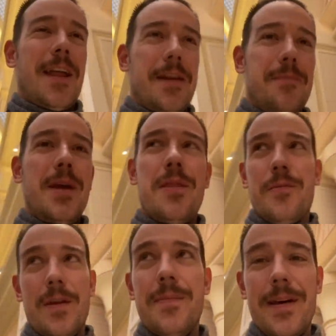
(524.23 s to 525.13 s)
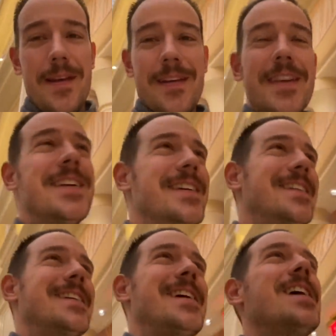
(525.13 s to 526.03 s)
a lot of min three betting
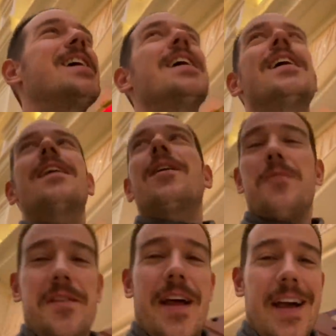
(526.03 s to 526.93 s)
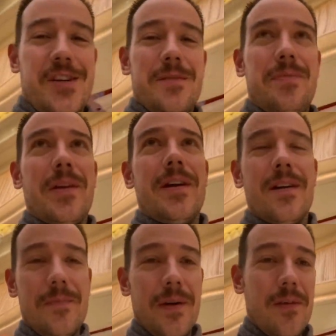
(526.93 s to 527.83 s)
a real action
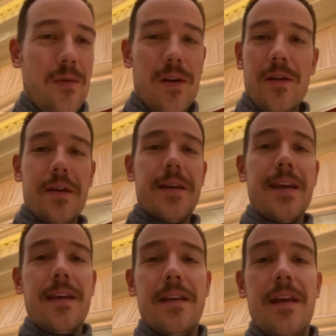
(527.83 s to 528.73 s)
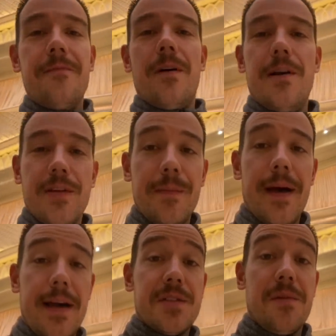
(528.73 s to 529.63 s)
player, but we're looking to get involved in
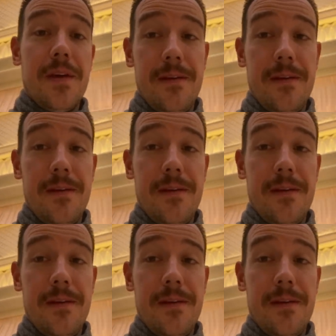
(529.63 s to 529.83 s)
pots with